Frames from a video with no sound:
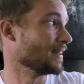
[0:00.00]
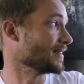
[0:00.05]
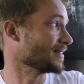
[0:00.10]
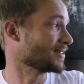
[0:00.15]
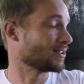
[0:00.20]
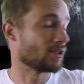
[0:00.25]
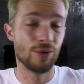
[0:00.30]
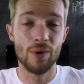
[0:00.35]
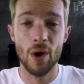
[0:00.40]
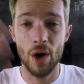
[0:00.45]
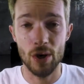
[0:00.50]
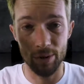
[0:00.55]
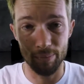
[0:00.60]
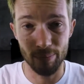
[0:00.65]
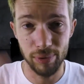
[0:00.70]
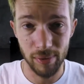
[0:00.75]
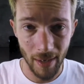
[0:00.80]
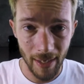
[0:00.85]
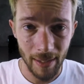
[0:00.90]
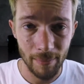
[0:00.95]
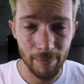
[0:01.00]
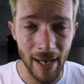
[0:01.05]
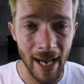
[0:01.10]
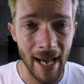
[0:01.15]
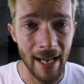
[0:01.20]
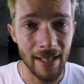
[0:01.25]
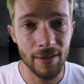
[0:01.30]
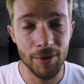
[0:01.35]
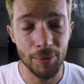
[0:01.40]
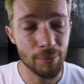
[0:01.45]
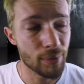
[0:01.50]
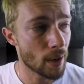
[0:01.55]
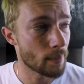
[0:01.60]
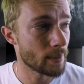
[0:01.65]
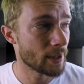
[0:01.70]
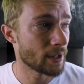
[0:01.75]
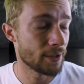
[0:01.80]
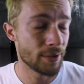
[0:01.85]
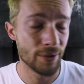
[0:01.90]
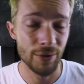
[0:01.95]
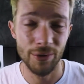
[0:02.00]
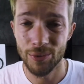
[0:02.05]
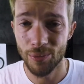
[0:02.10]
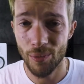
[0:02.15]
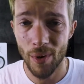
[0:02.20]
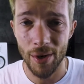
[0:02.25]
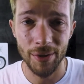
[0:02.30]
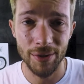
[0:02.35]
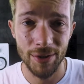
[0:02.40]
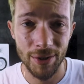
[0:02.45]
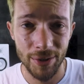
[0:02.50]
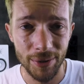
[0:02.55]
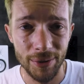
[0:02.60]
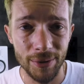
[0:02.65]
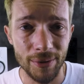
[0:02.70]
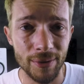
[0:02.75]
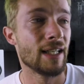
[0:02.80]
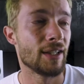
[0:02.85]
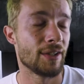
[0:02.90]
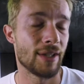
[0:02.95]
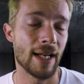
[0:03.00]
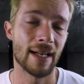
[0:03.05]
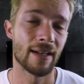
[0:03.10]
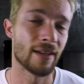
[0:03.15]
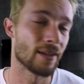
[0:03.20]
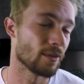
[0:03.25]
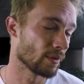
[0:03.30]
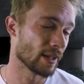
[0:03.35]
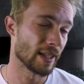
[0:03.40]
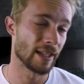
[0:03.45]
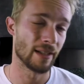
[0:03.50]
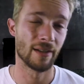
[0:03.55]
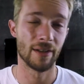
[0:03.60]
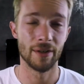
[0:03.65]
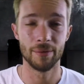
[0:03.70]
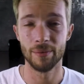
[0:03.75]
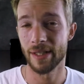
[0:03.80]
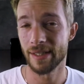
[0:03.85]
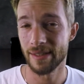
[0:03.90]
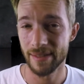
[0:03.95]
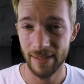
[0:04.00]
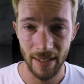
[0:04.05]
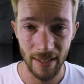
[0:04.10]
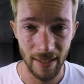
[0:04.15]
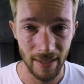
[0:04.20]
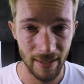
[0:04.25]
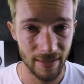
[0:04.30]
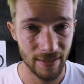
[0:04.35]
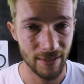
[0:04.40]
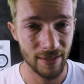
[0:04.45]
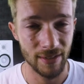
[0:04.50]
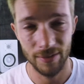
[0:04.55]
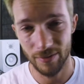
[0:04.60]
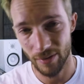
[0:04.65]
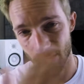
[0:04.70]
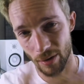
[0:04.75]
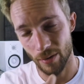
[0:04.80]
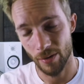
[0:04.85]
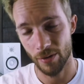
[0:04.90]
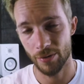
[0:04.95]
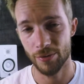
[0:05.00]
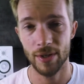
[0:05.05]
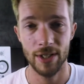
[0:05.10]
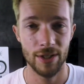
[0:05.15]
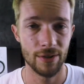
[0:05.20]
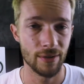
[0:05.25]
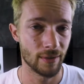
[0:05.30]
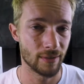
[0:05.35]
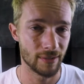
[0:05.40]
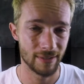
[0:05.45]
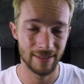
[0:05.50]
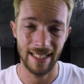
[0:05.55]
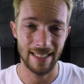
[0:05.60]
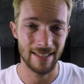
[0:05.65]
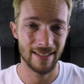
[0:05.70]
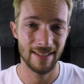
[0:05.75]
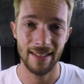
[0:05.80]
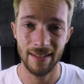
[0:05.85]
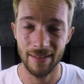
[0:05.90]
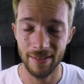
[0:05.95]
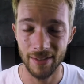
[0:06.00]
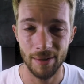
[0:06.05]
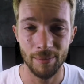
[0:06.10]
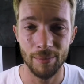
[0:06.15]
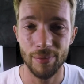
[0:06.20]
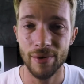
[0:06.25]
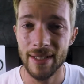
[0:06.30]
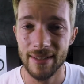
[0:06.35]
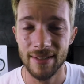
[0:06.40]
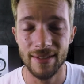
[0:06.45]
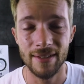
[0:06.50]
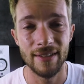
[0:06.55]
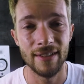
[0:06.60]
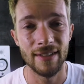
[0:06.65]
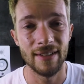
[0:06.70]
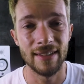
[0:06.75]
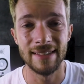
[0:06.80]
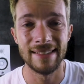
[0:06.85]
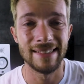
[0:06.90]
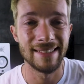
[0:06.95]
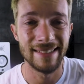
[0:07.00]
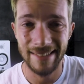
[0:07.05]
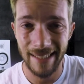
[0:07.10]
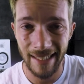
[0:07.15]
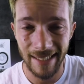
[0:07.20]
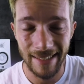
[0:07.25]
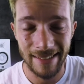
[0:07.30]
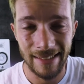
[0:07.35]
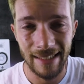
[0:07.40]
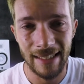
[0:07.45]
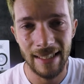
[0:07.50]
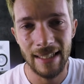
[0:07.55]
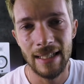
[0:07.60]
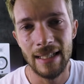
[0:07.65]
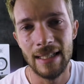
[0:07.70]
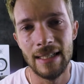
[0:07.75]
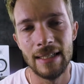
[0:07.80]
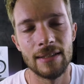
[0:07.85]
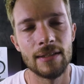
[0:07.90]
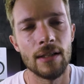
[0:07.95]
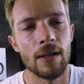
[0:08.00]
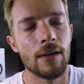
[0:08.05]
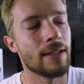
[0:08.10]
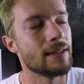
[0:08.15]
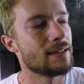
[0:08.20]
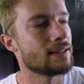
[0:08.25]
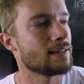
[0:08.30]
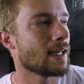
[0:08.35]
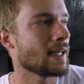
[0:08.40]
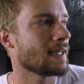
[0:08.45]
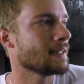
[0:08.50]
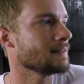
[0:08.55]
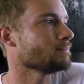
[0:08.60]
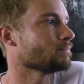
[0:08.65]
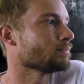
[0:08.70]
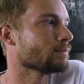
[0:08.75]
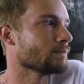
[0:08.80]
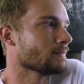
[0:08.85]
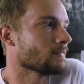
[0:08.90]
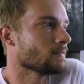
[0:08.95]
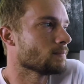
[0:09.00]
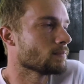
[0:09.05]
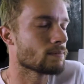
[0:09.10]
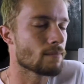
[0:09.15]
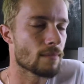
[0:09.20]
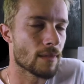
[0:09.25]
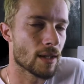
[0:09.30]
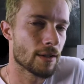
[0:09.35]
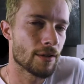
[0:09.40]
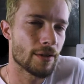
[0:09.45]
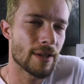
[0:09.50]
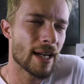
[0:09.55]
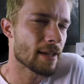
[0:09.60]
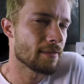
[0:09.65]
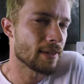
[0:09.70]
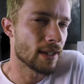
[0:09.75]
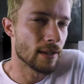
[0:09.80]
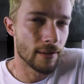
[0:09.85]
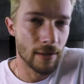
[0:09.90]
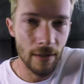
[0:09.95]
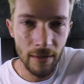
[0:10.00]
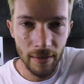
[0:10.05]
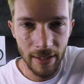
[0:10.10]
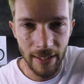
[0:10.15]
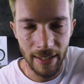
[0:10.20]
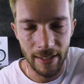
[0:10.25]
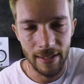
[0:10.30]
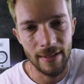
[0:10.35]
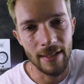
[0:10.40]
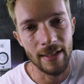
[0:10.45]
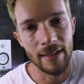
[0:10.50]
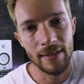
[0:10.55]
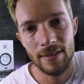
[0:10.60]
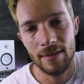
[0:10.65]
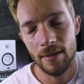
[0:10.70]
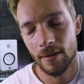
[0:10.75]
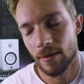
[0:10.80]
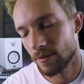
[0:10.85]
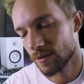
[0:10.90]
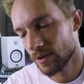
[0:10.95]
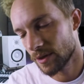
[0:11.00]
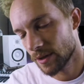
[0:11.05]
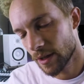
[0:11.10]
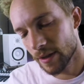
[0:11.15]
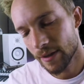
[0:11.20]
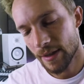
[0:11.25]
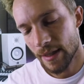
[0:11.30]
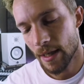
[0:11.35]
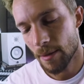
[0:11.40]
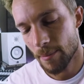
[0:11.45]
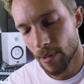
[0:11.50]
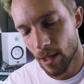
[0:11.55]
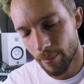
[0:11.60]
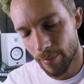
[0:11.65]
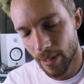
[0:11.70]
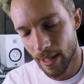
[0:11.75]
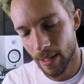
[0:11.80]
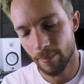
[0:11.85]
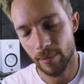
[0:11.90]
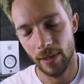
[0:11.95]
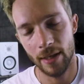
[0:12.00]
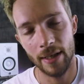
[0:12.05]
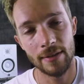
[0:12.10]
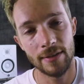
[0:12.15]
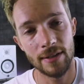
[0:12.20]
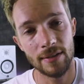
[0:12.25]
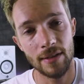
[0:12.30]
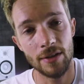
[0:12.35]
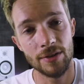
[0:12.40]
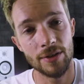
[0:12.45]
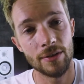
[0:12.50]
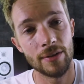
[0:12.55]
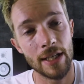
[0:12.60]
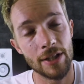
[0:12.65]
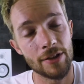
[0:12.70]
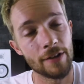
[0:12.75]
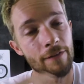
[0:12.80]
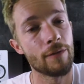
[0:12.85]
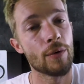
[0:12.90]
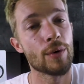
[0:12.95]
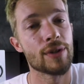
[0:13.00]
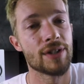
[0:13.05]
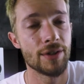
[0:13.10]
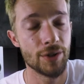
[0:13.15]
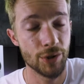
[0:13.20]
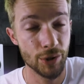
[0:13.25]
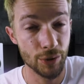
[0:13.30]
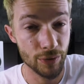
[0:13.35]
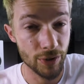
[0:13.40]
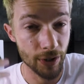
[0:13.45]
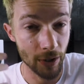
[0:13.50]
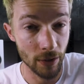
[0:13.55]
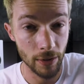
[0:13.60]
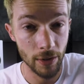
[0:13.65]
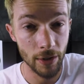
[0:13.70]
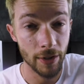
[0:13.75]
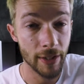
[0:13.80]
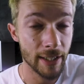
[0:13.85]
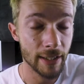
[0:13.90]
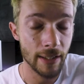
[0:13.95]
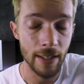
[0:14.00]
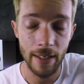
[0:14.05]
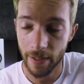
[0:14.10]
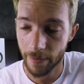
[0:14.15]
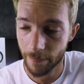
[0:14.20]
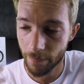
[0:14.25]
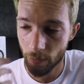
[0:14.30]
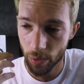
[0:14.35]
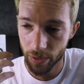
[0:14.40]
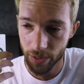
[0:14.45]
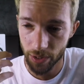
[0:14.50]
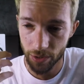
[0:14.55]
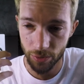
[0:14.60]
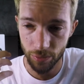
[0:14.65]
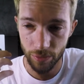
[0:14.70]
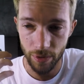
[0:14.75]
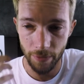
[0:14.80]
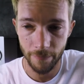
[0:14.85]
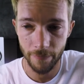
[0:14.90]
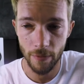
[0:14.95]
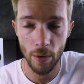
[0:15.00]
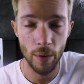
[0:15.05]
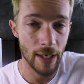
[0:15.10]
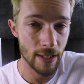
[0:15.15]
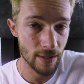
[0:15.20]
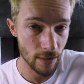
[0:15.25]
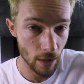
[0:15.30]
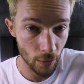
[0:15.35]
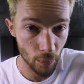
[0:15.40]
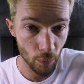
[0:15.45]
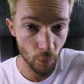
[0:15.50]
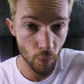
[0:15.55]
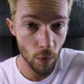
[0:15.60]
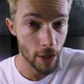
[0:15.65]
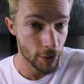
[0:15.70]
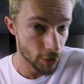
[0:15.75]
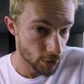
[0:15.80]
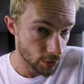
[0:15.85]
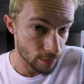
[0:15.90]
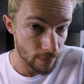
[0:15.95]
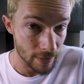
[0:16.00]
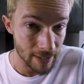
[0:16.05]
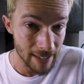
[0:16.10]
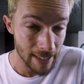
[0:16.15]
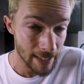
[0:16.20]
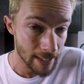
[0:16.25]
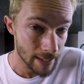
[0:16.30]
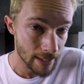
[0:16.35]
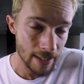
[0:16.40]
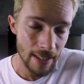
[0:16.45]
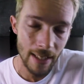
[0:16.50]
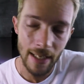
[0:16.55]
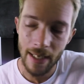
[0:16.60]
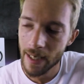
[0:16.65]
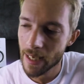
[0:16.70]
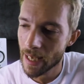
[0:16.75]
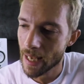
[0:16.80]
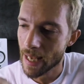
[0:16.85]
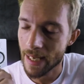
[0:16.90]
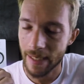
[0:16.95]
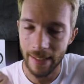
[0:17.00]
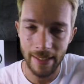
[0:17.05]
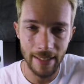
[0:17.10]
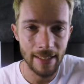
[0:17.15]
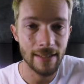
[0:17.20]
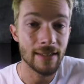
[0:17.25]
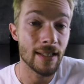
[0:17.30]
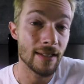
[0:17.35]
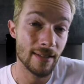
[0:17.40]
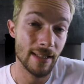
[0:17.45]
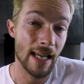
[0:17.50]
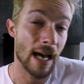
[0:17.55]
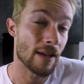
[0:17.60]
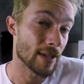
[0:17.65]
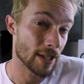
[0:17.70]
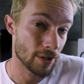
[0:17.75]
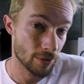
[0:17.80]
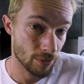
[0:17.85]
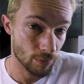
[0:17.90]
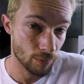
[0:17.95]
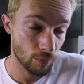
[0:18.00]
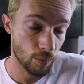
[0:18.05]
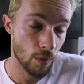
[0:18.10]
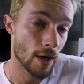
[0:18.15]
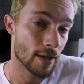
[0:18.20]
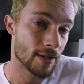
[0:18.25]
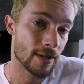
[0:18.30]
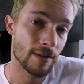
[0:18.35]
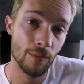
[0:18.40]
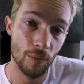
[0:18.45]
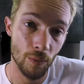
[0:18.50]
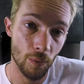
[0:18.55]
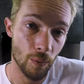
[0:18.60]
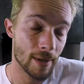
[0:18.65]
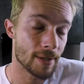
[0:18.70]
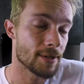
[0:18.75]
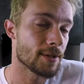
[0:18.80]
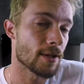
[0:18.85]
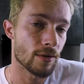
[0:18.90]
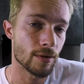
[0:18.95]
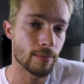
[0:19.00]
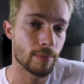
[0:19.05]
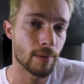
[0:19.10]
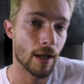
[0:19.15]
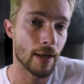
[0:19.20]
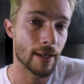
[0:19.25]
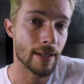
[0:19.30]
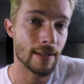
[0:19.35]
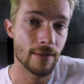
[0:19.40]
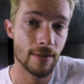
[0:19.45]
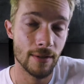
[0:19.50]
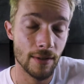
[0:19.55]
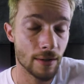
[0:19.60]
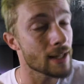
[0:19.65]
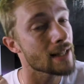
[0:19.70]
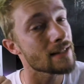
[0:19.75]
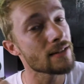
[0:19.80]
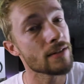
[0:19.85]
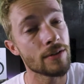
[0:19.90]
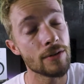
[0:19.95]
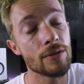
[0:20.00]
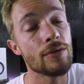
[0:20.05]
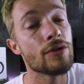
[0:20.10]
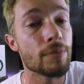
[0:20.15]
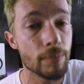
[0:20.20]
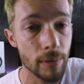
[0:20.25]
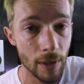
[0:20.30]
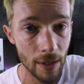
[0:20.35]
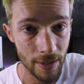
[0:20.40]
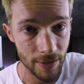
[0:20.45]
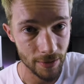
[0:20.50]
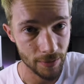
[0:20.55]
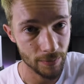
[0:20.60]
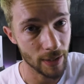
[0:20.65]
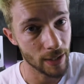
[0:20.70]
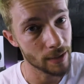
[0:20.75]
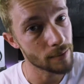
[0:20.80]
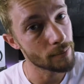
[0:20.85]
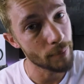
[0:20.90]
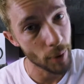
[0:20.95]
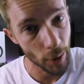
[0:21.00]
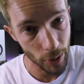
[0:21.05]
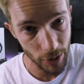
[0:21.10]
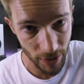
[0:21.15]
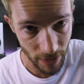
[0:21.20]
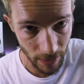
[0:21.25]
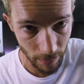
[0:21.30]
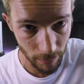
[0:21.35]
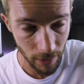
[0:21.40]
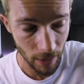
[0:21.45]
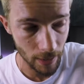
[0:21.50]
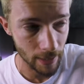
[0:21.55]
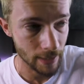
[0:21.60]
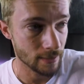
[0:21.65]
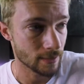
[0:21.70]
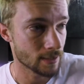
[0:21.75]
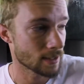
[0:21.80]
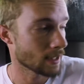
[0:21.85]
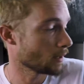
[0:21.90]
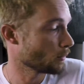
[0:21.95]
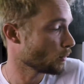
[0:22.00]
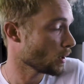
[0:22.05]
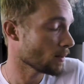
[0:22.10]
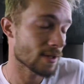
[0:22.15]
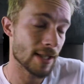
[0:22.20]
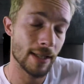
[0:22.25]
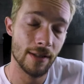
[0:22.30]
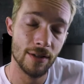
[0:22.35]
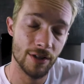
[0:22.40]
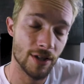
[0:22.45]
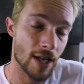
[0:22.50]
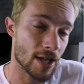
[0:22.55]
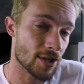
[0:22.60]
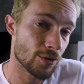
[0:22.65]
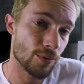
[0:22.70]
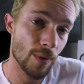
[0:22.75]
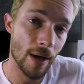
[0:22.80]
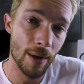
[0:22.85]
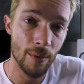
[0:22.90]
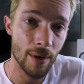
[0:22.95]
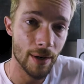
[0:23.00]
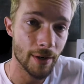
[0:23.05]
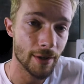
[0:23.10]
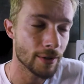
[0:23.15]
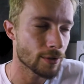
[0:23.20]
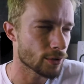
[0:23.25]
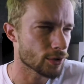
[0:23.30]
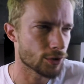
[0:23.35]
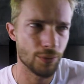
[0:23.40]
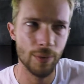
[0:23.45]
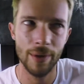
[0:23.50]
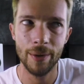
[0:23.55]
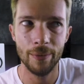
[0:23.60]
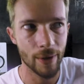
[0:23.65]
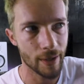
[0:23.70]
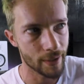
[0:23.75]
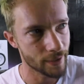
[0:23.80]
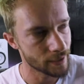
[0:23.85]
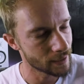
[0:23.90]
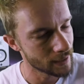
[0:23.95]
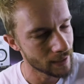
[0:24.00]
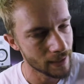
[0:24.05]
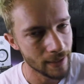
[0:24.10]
200 plugin pack, you're probably gonna use one or two. You're not gonna really learn what it does. You're gonna lower the threshold and that's it on the compressor and done. So you're not even learning anything. So the good thing about buying plugins is also that it forces you to learn it, and it forces you to focus on what you need and get the sound that you want with those plugins. So that's a huge plus with purchasing plugins, and websites such as Sweetwater